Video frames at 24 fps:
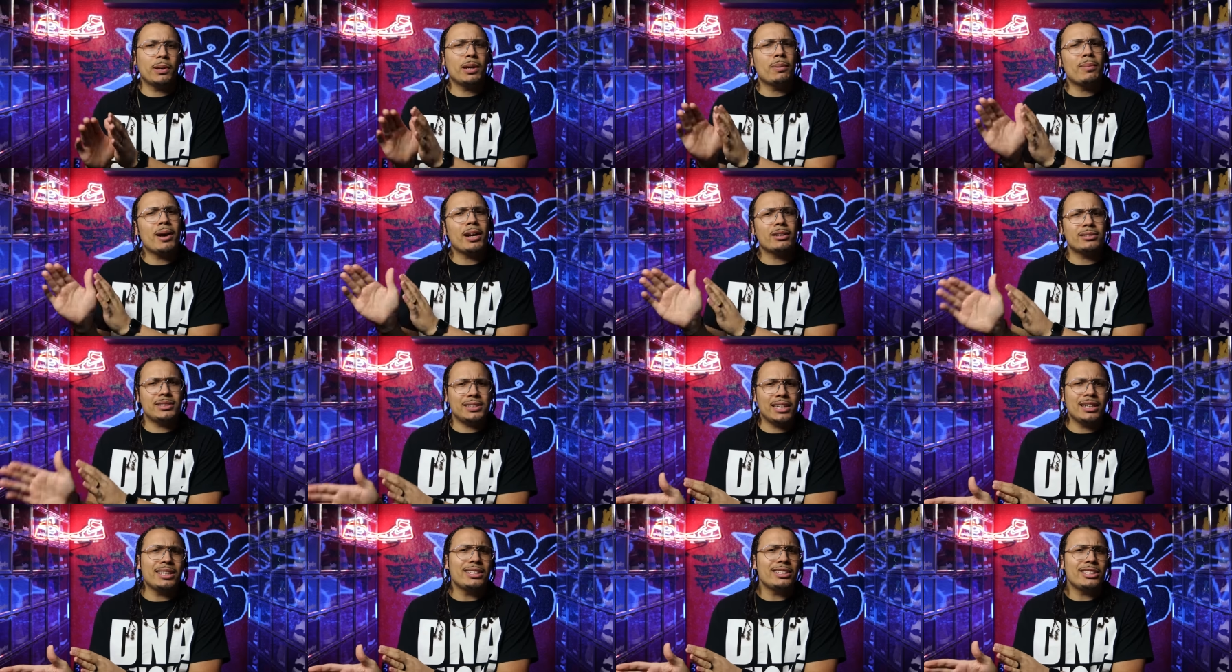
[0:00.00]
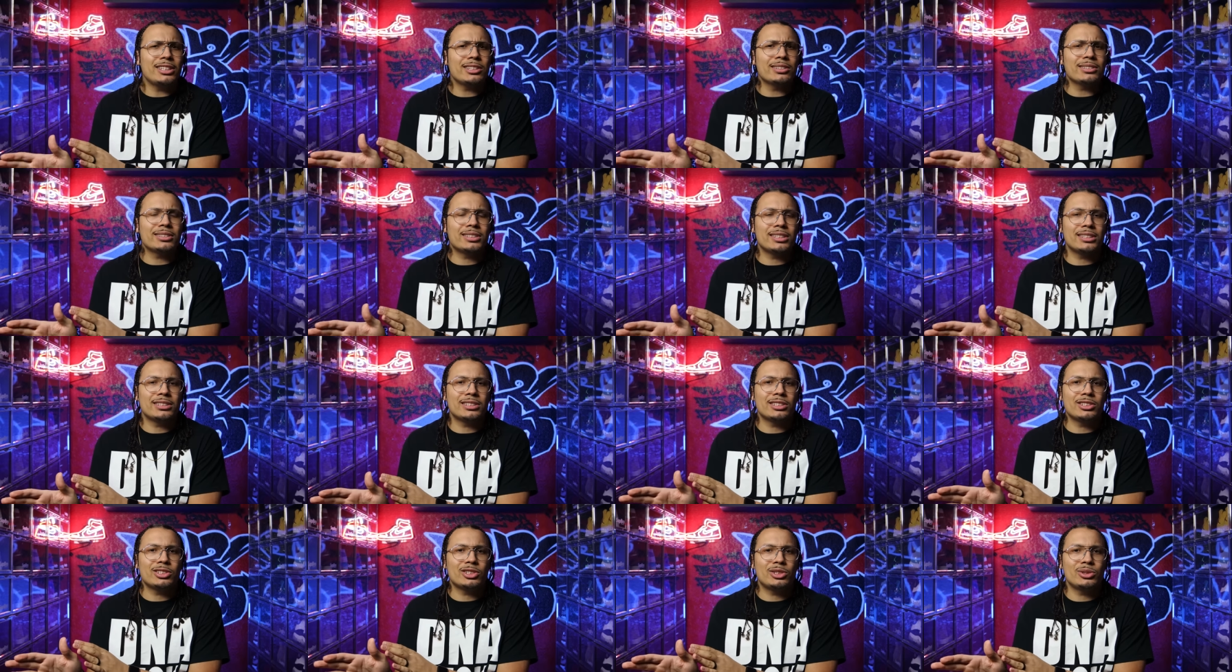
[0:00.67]
been about 10 years
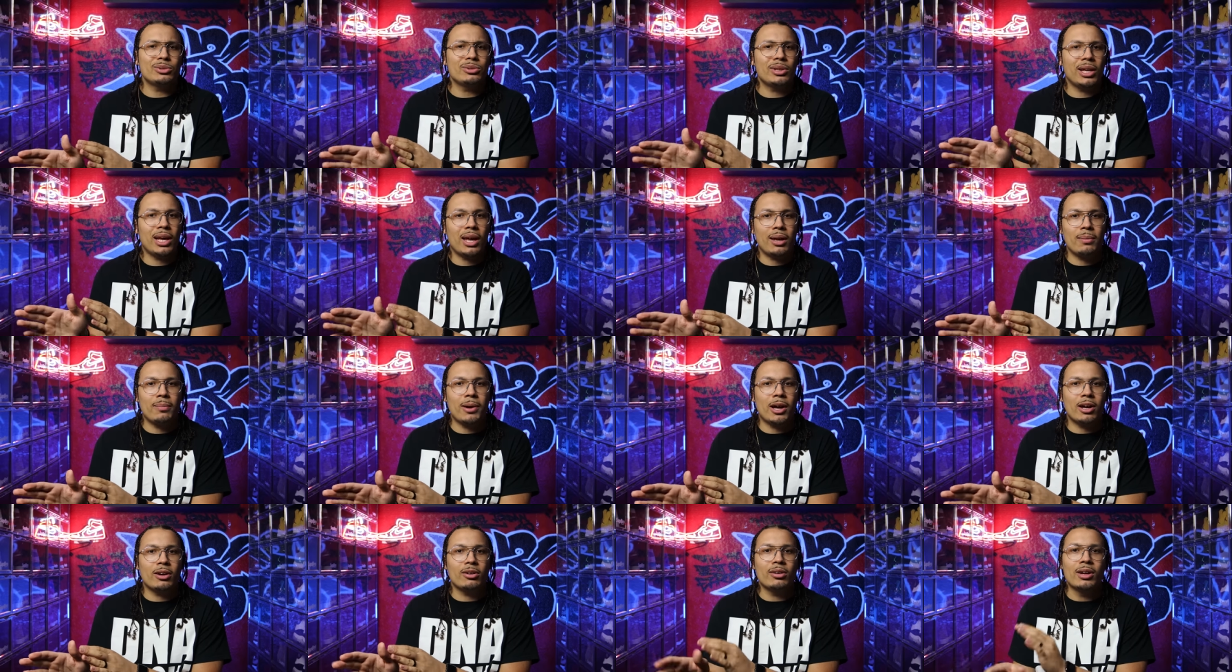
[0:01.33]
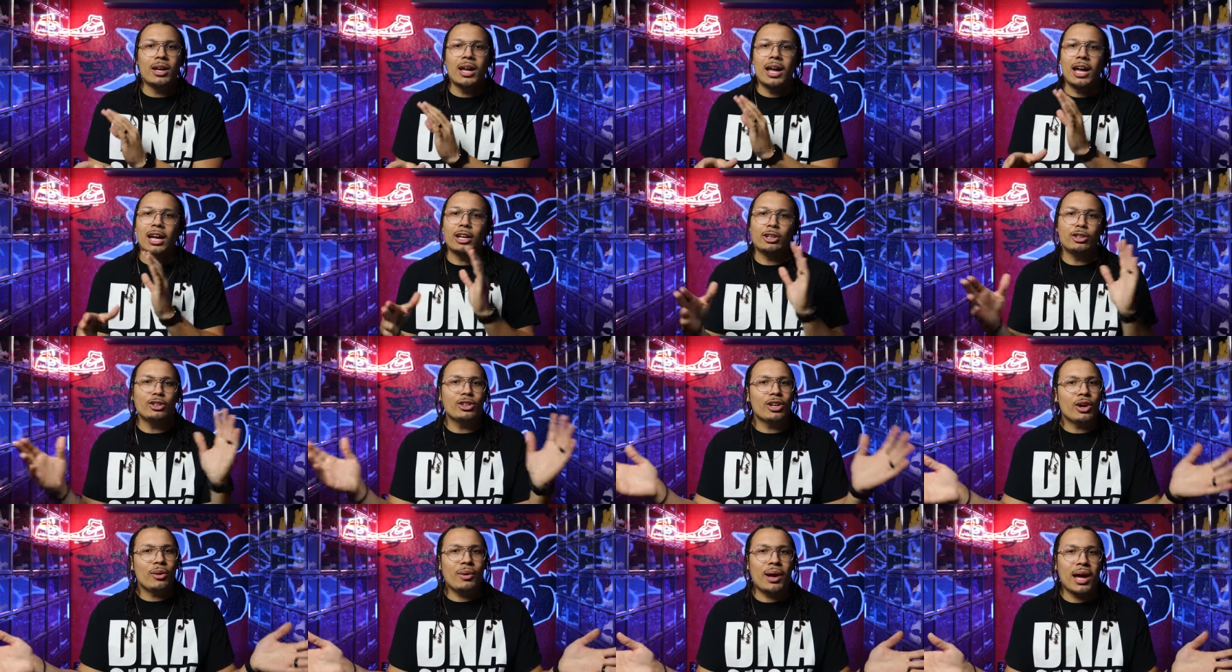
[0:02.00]
since the shoe came out and
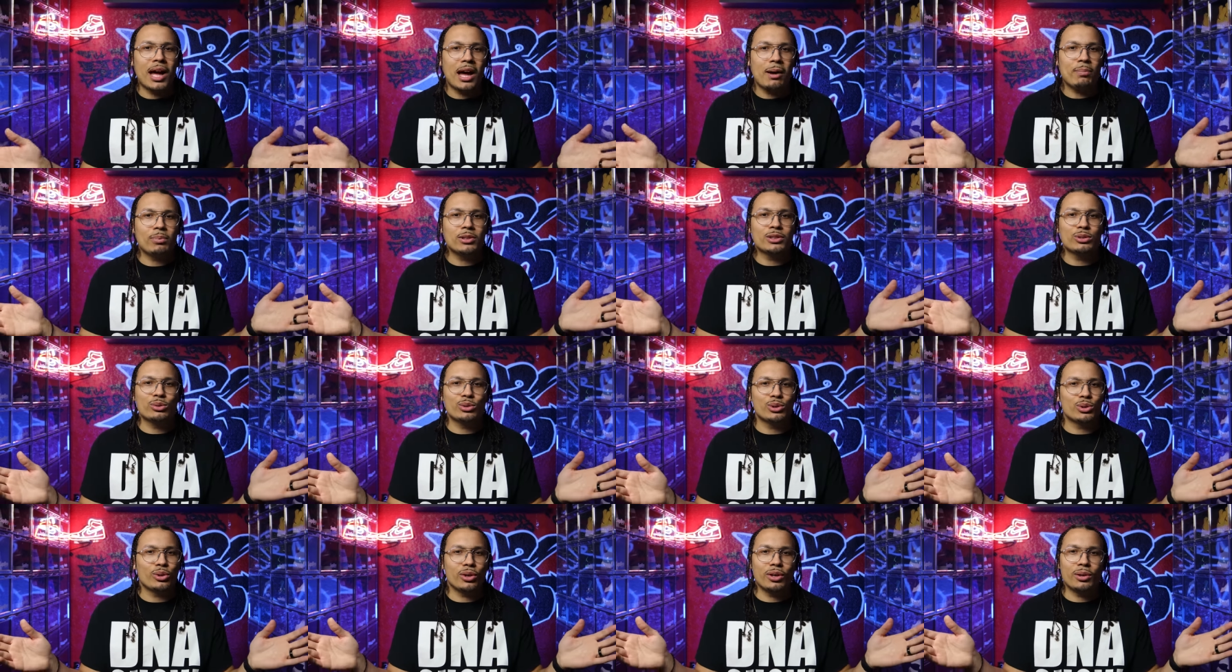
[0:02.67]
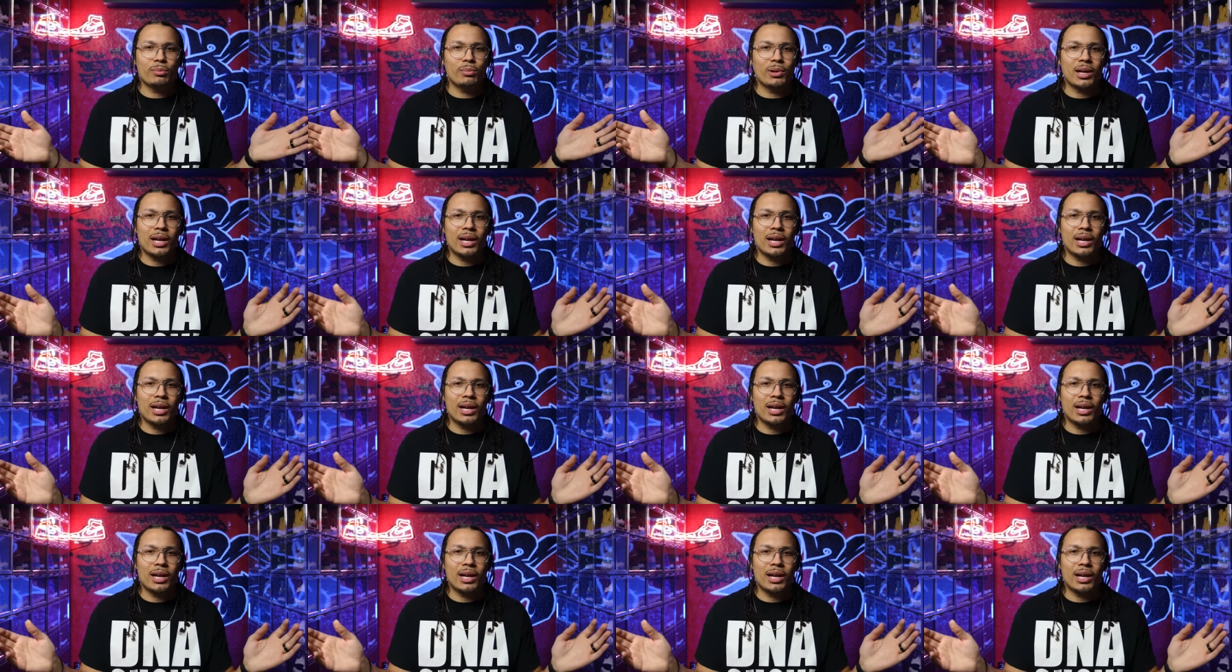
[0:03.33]
you know what happens with Jordan